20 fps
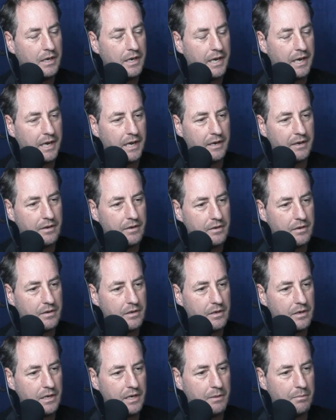And
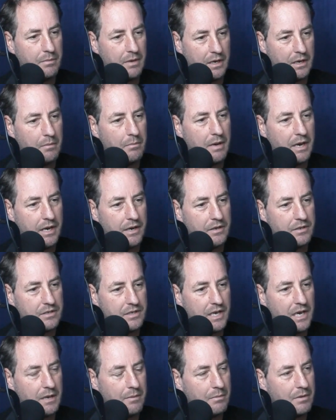he made his
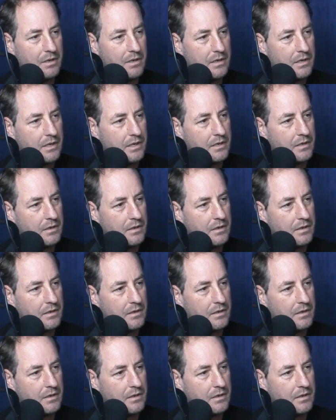name in